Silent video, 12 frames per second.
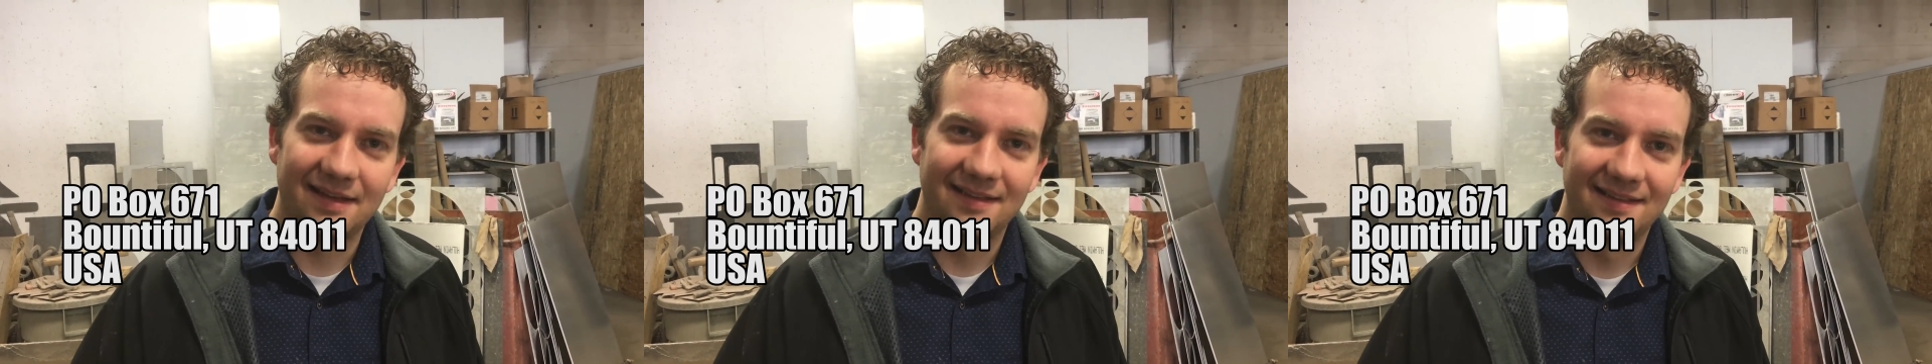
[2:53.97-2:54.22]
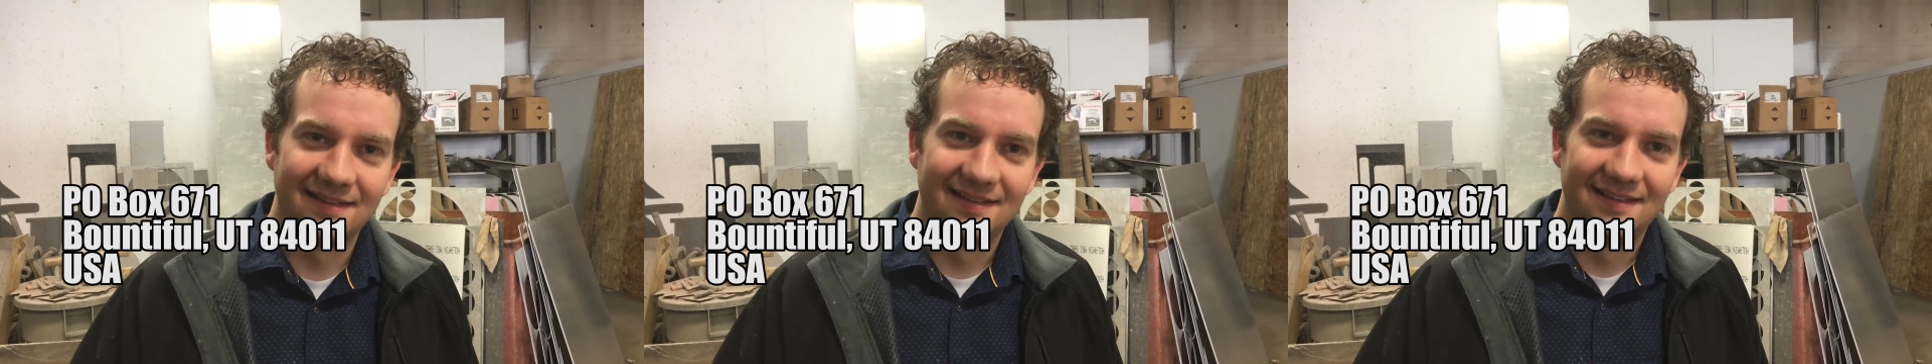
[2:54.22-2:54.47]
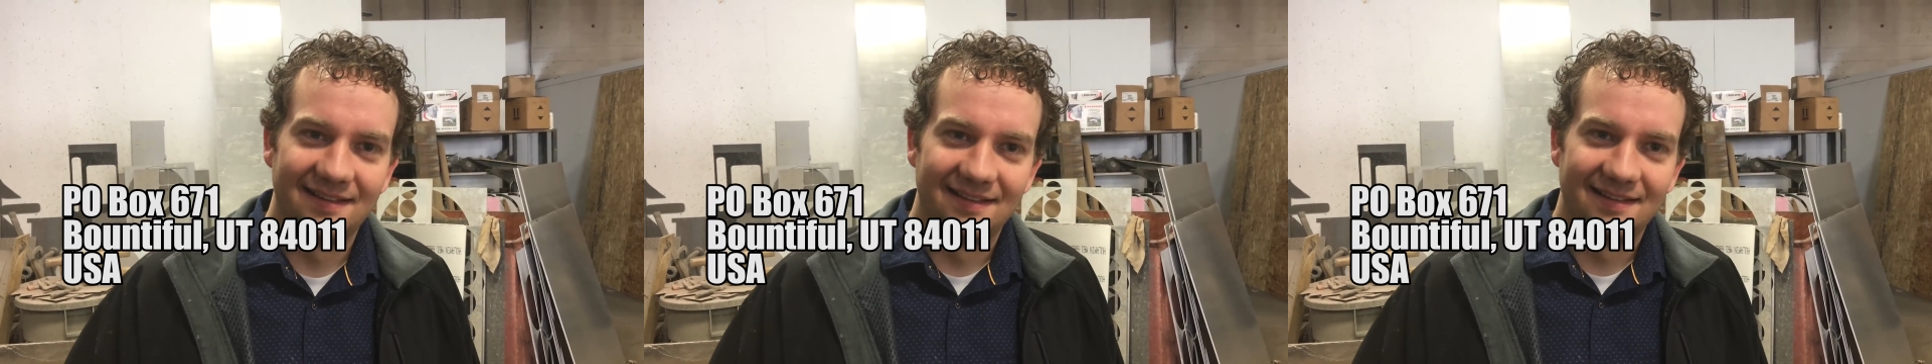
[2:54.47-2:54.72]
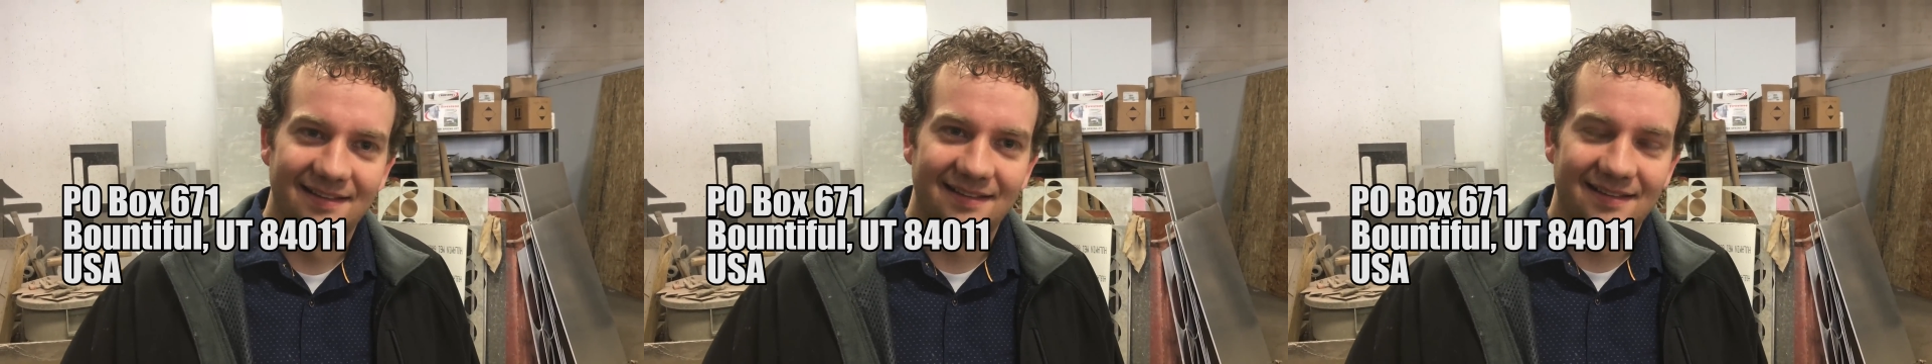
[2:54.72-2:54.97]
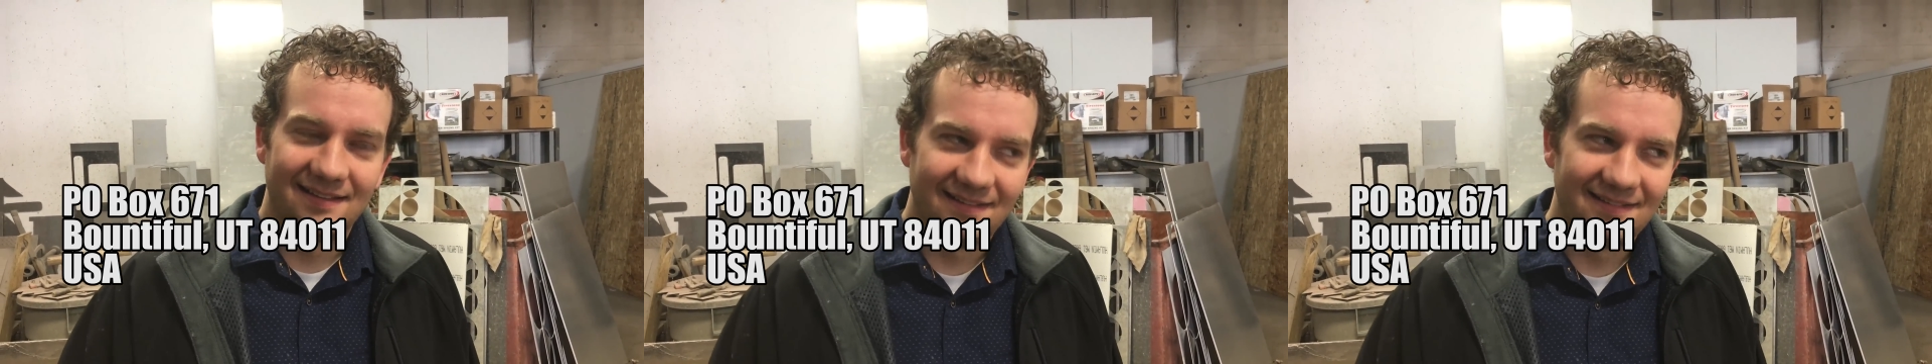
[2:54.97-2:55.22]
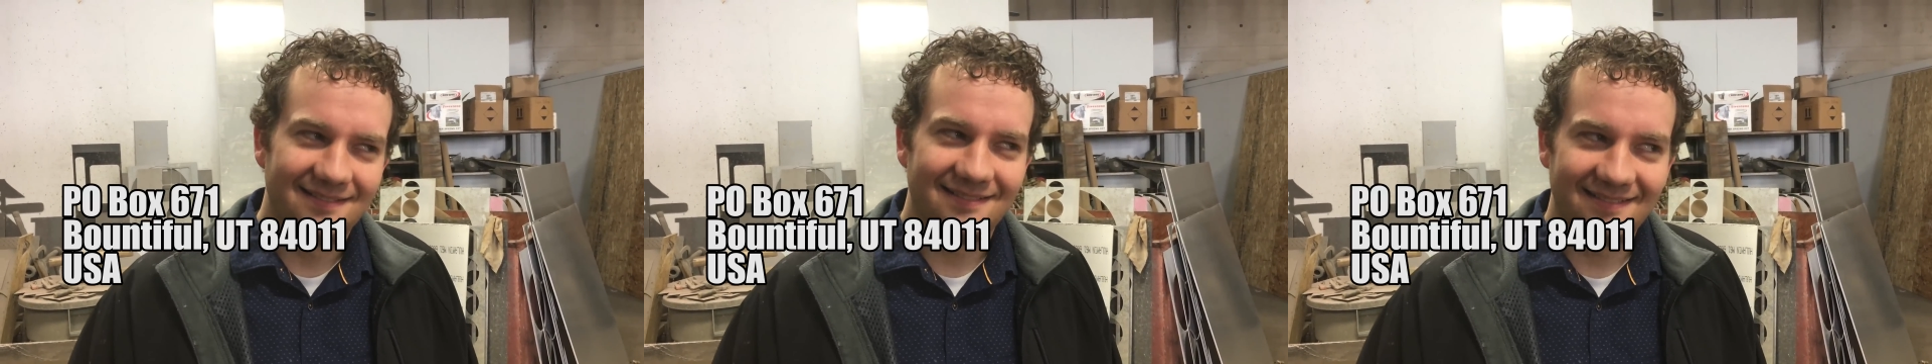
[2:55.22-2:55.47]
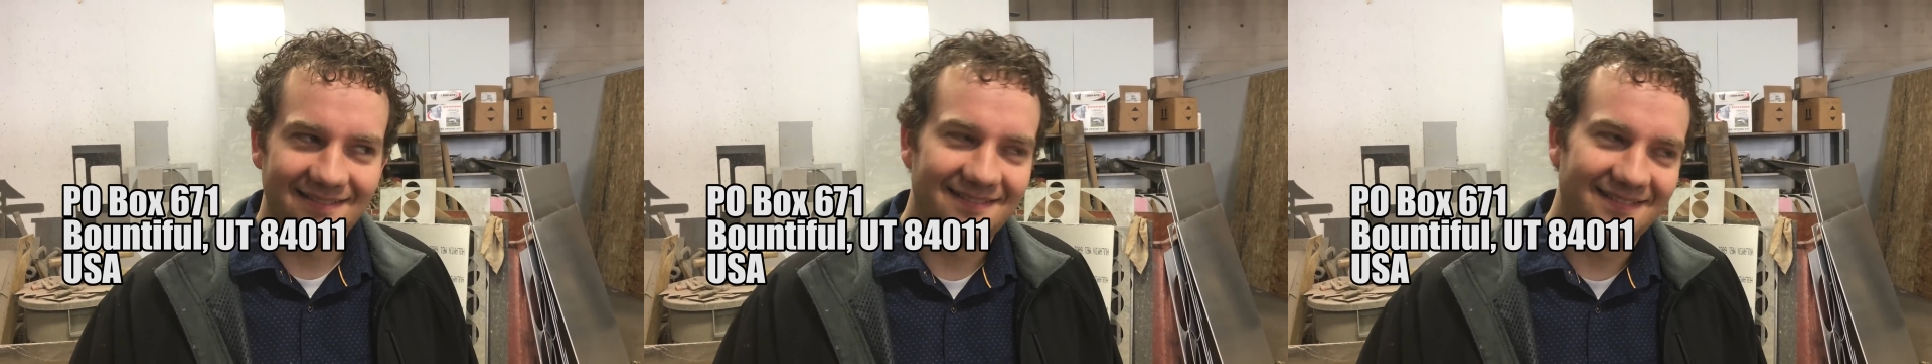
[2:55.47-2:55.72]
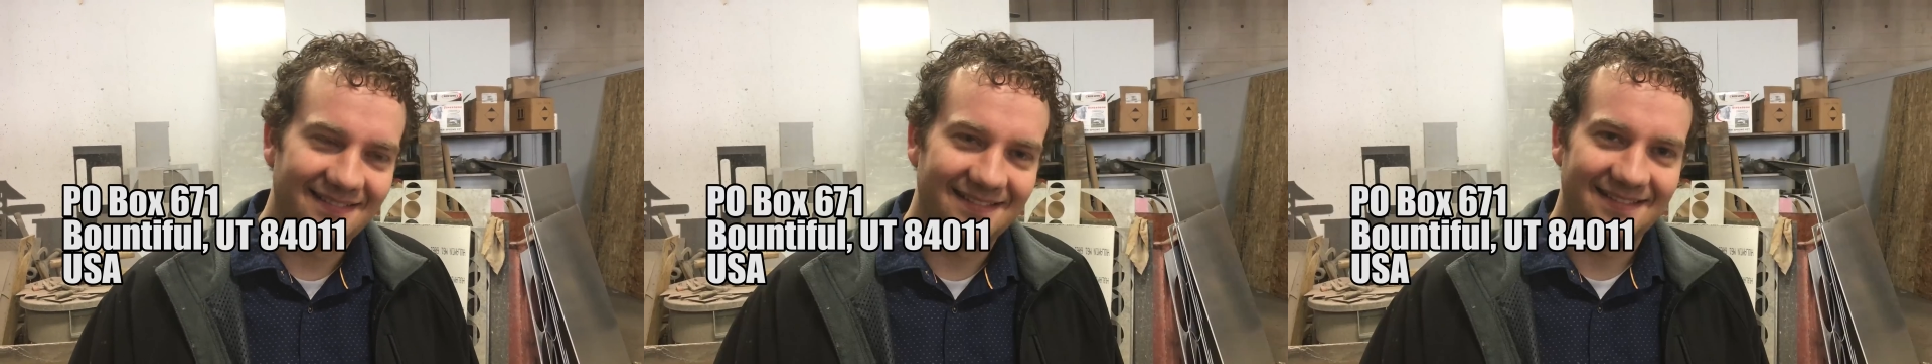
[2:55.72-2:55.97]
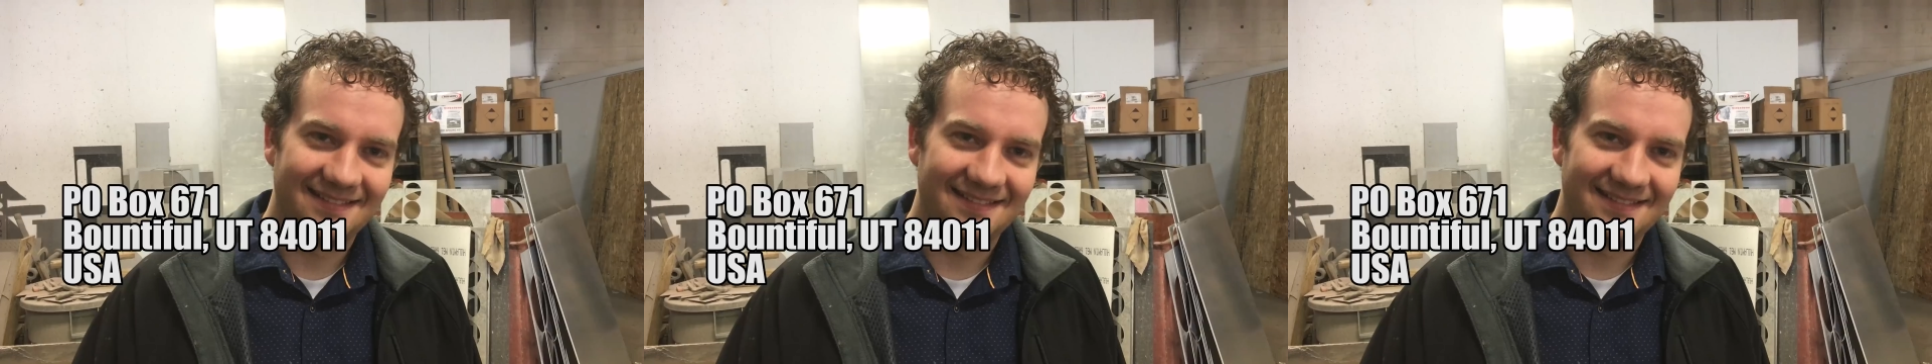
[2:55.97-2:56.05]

it's like a plant. I can cut a plant.